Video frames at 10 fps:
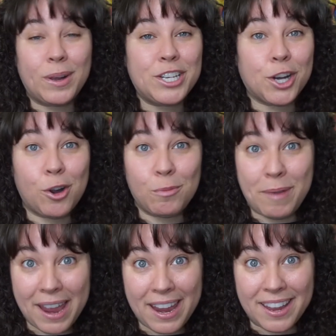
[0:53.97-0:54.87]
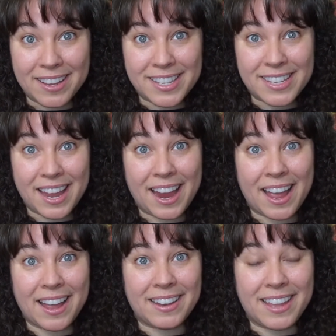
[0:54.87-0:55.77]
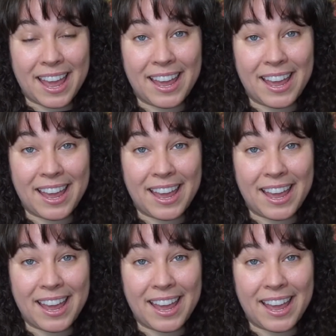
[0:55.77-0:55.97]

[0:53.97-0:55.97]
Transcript: go at your own pace and